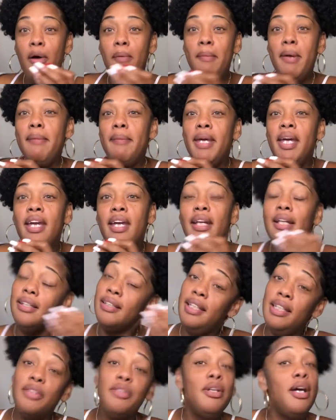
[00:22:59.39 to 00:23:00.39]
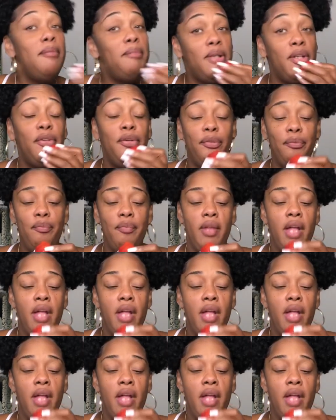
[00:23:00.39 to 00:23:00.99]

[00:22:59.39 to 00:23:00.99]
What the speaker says: baby. Because that's what I'm going to do.